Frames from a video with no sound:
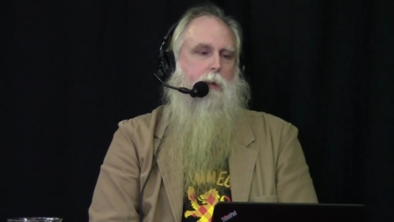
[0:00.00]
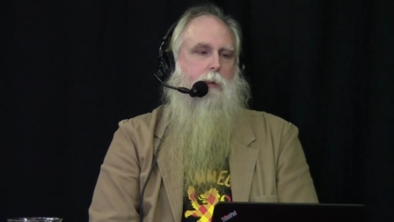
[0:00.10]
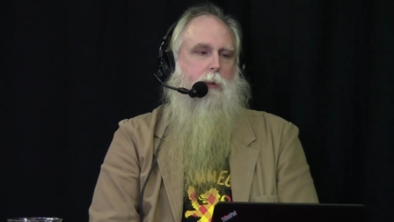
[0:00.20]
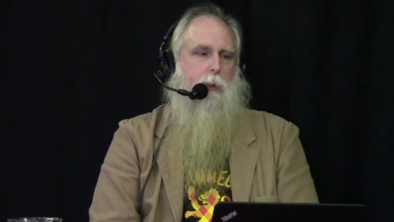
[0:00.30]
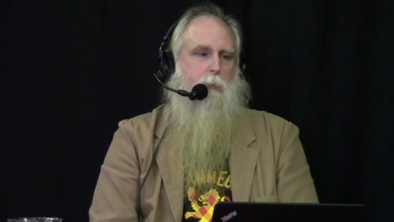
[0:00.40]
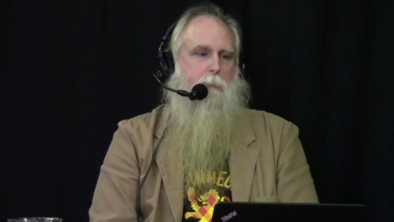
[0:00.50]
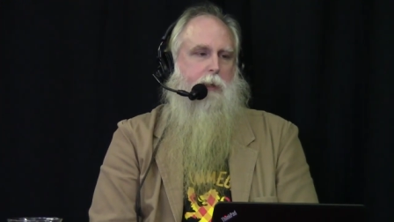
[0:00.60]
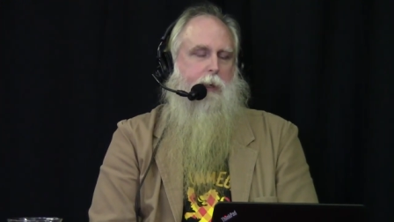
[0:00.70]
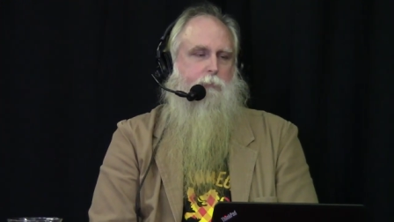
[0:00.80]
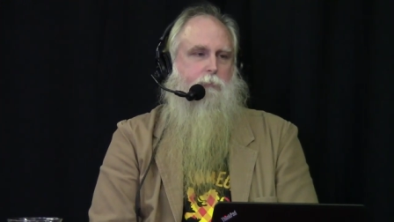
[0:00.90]
you would
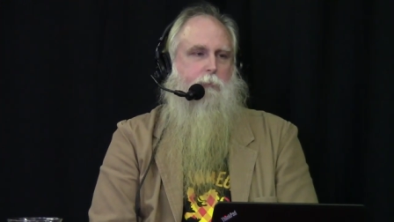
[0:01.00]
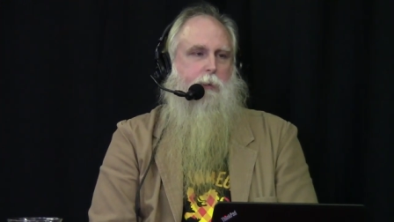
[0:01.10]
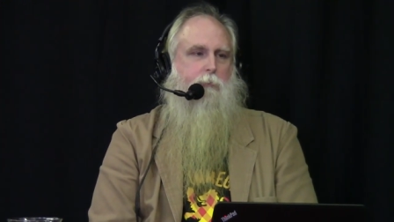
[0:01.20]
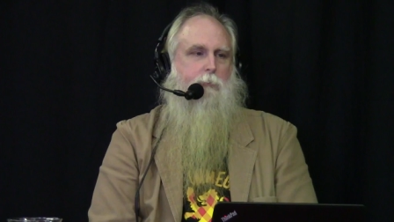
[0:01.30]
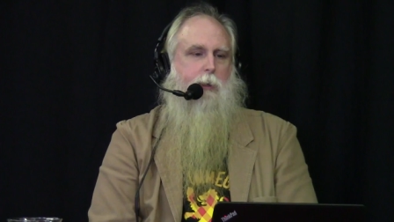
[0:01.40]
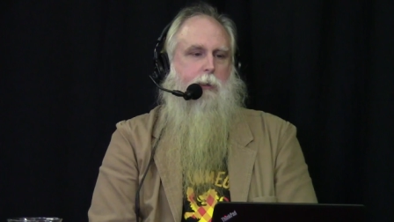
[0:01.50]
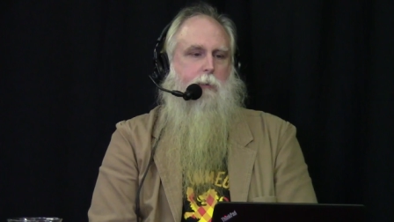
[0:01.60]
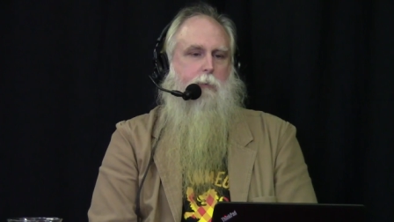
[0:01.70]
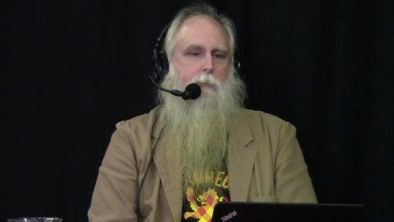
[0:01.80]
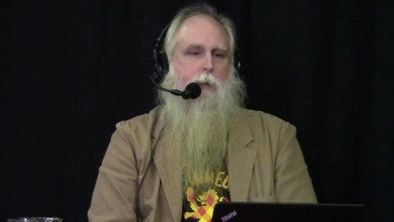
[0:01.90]
be asked things
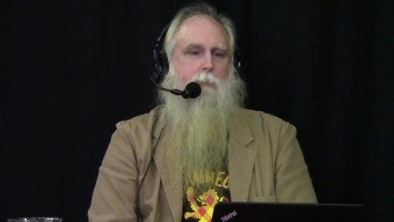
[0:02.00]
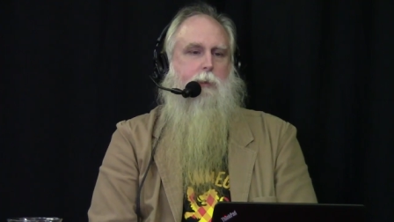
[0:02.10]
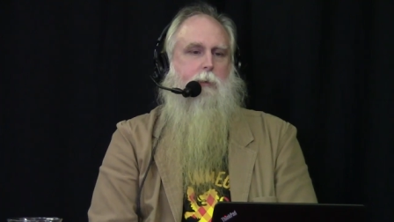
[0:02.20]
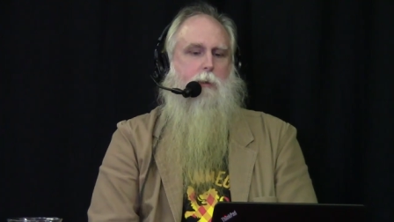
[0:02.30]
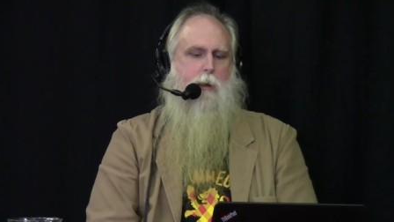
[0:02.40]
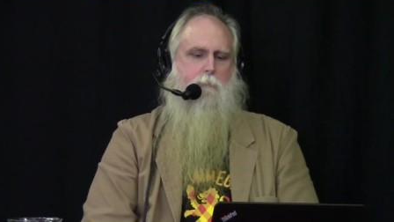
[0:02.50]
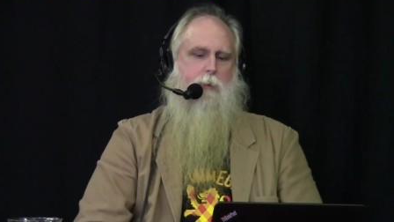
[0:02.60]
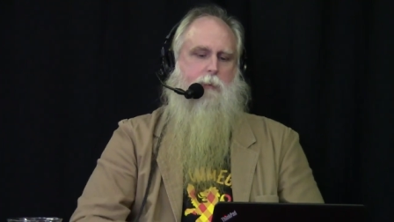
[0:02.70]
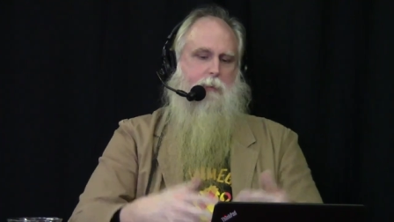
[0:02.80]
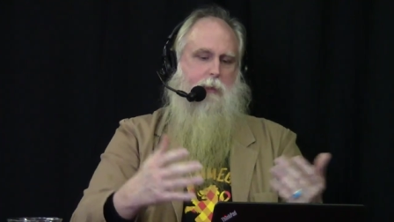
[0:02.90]
like, Tell me
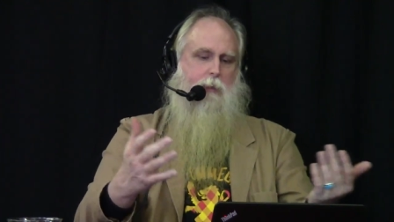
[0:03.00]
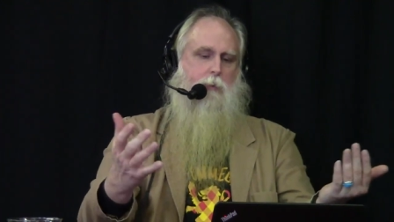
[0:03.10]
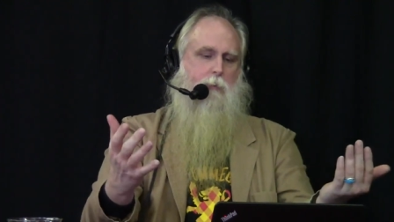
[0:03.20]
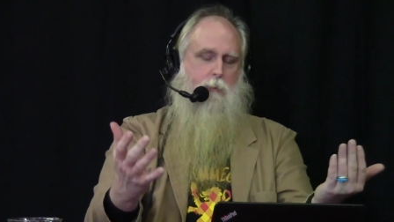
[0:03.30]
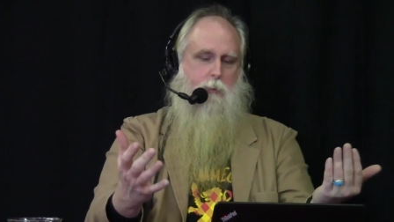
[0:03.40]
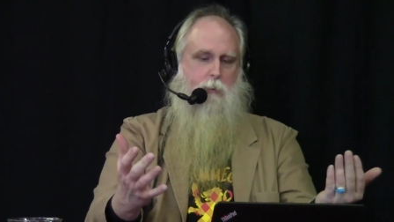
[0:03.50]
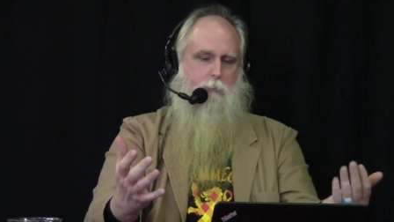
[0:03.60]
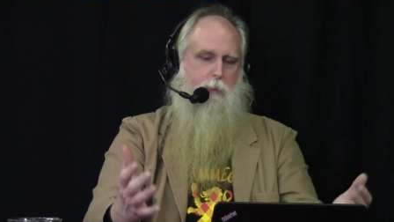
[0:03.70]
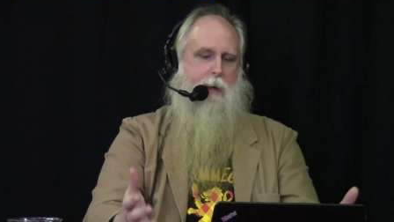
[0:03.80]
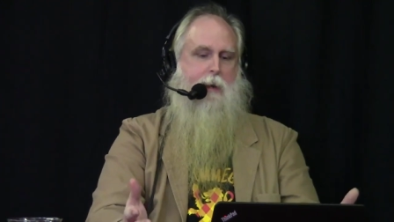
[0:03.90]
everything
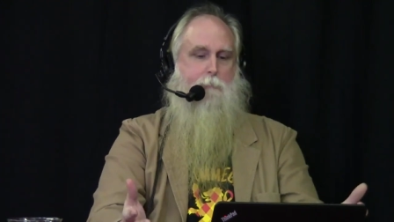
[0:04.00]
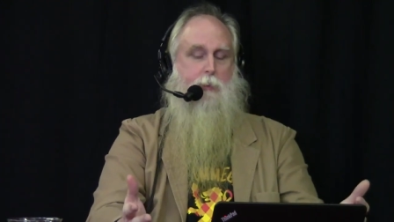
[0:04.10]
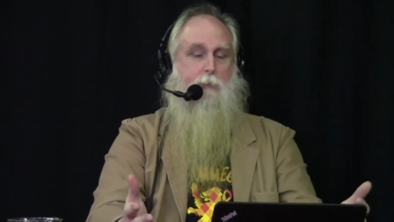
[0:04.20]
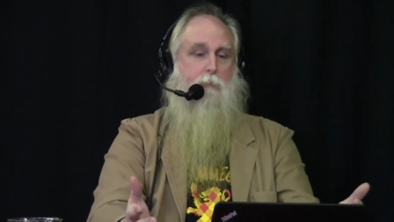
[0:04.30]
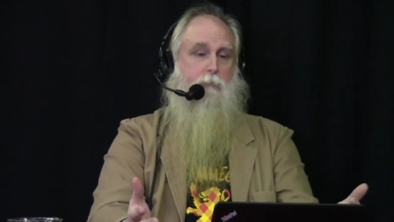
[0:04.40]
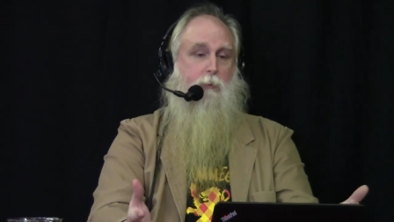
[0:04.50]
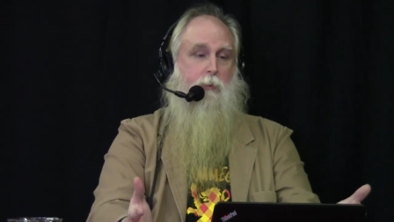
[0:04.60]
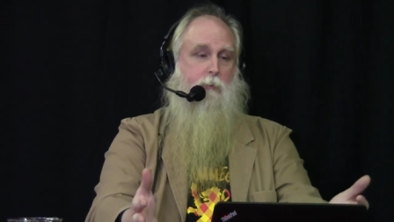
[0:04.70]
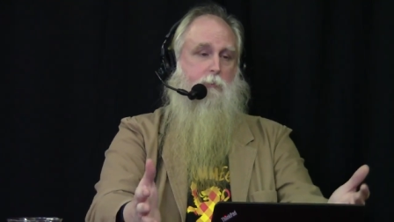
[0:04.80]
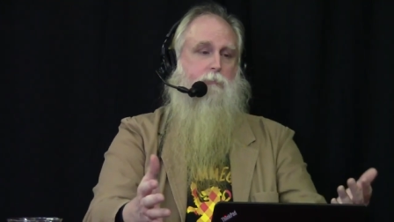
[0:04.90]
that happens
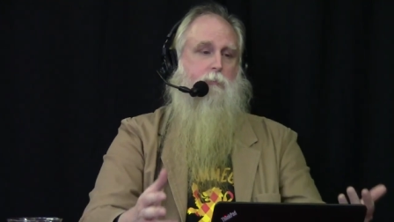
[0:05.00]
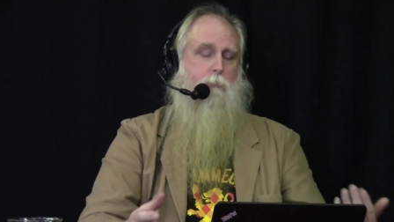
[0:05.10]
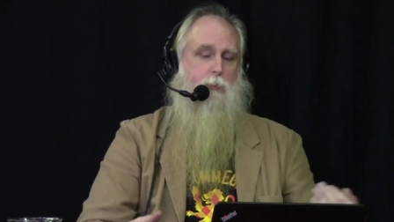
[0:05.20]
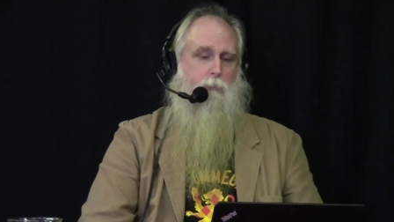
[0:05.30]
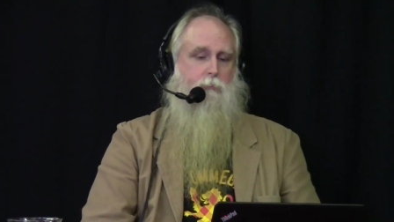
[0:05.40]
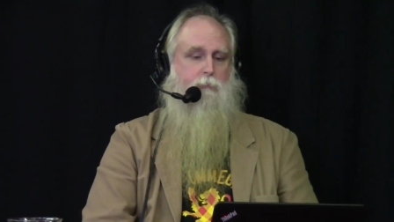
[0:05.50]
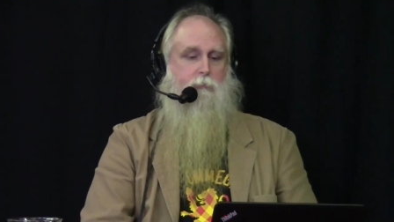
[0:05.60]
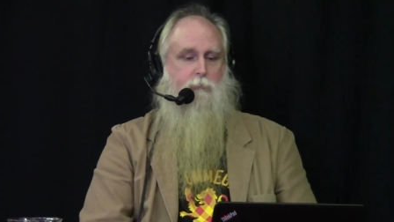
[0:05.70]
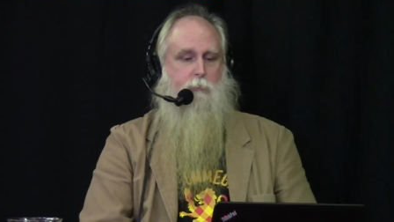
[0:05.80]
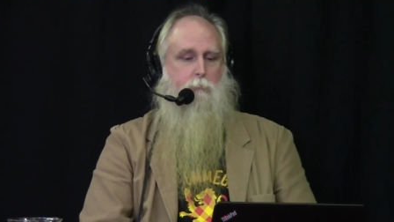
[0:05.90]
on this computer
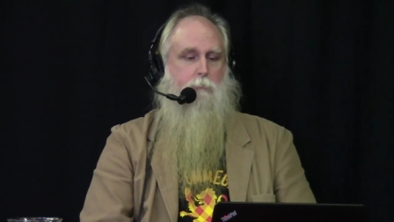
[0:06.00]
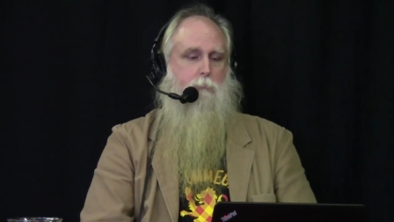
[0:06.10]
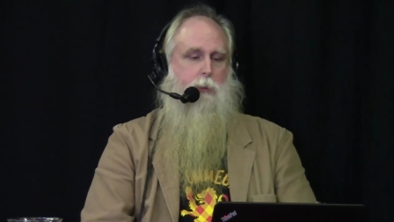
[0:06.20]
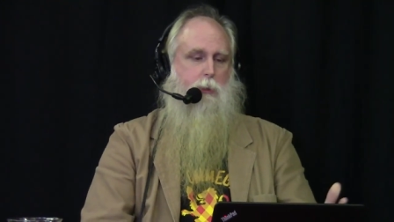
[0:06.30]
system mm-hmm.